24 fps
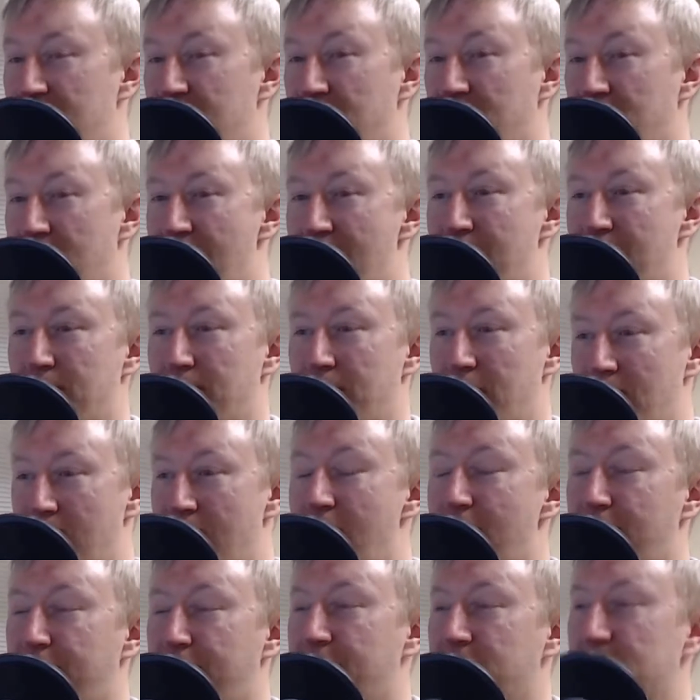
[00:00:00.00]
at my
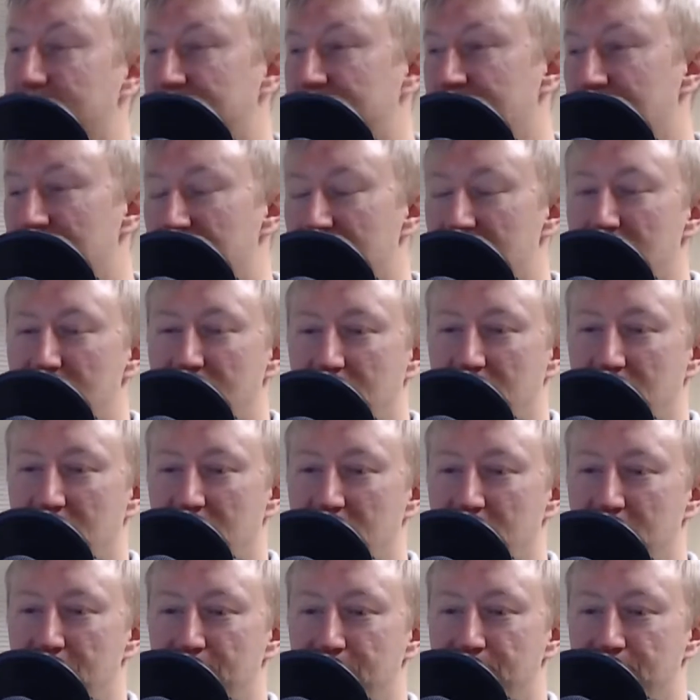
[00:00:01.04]
office,
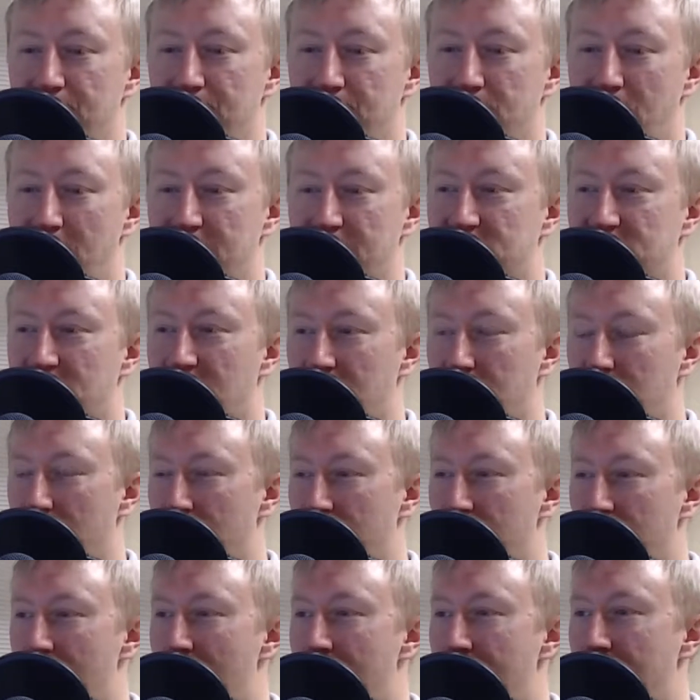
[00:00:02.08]
I started
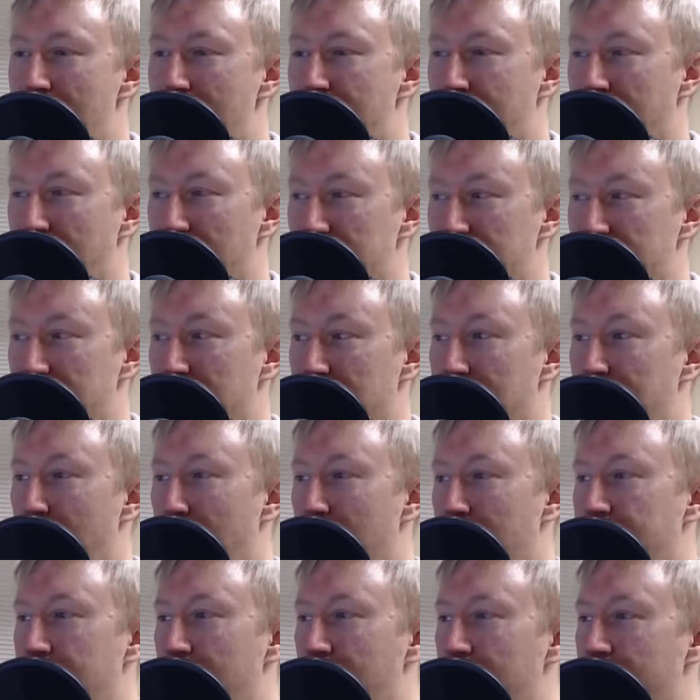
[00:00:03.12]
working on my personal
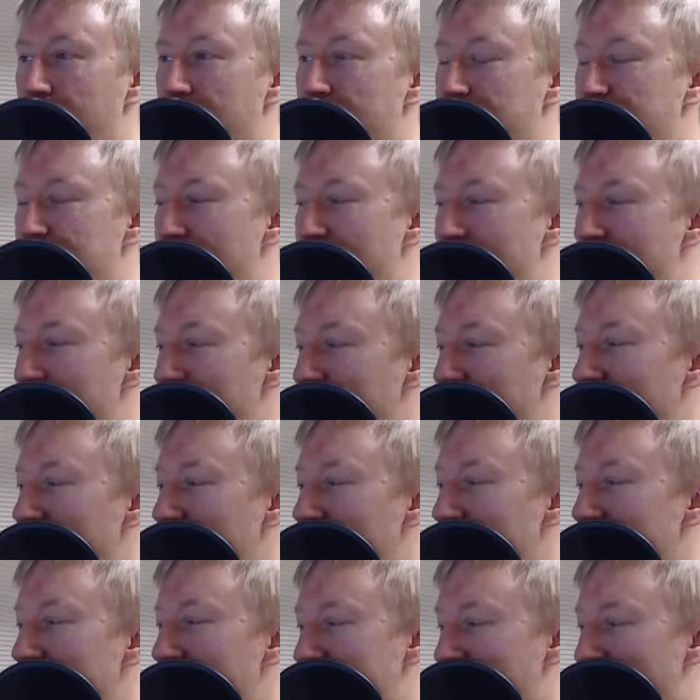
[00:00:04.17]
portfolio site.
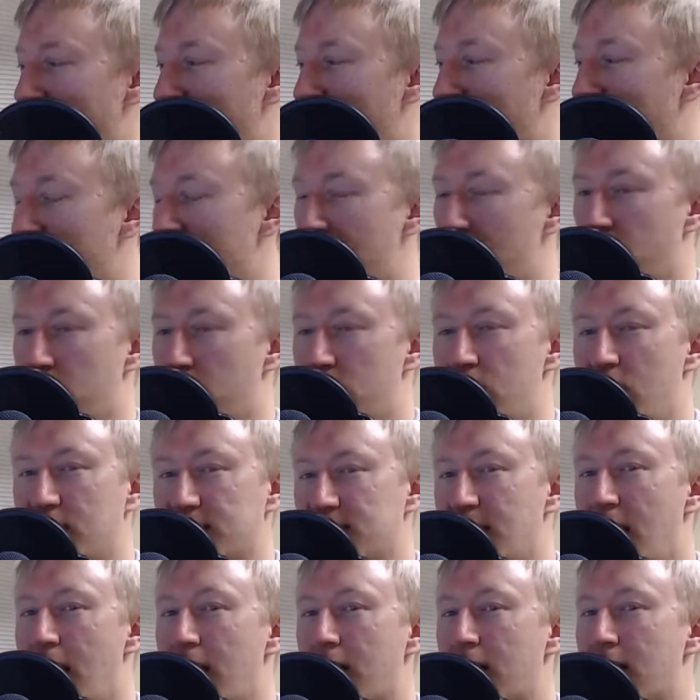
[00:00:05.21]
So we're not
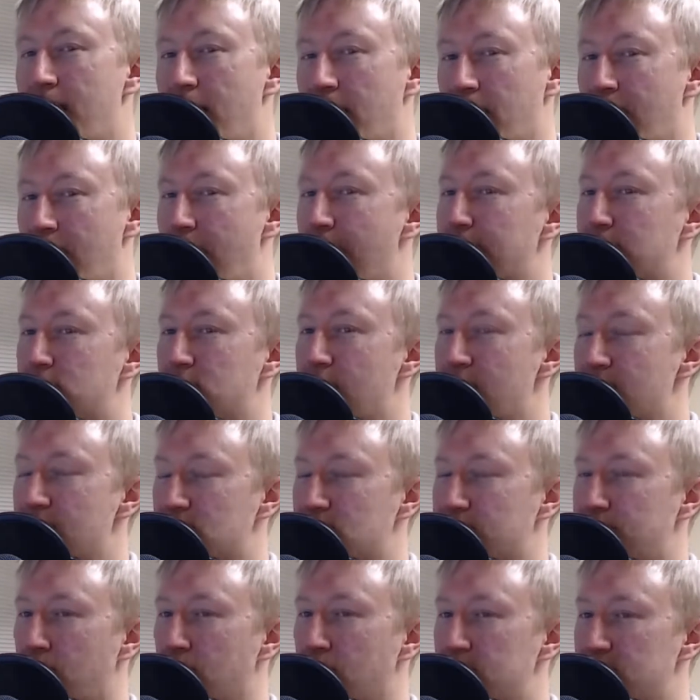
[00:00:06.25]
talking about Abstract
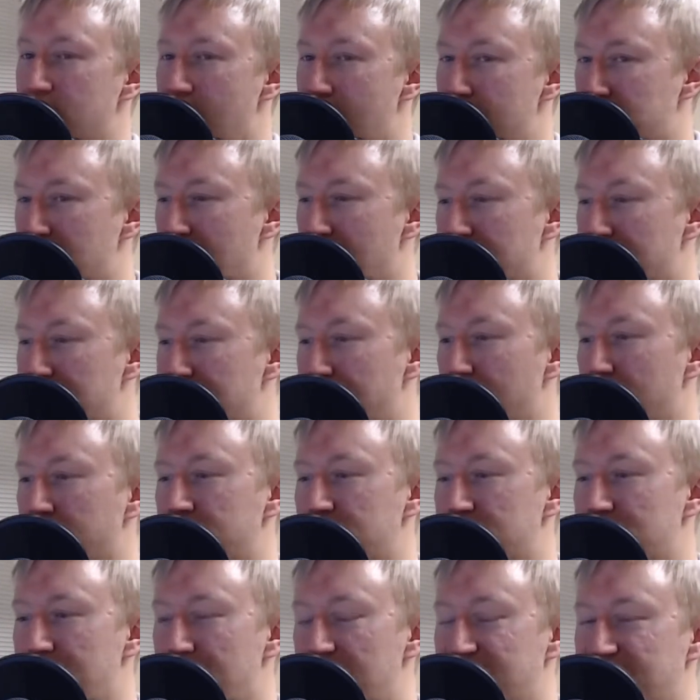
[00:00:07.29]
Sports. Abstract Sports
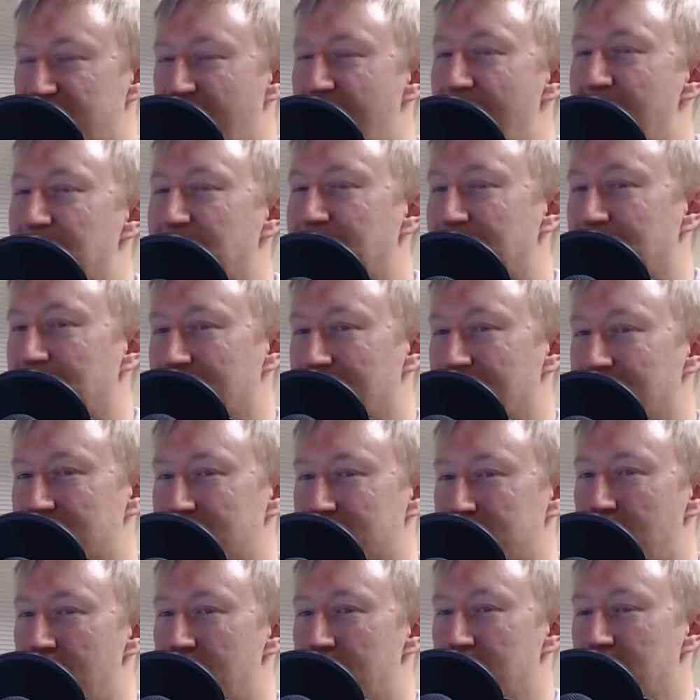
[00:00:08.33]
is my side gig. That's
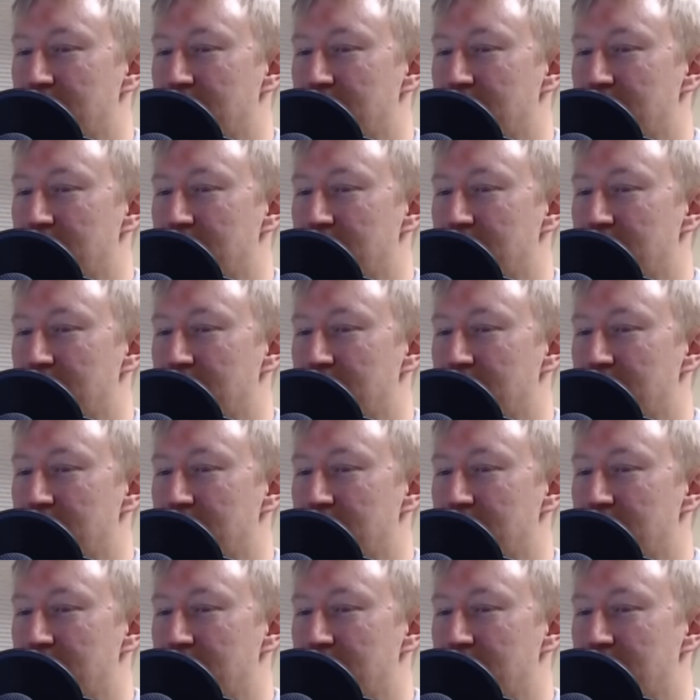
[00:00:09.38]
my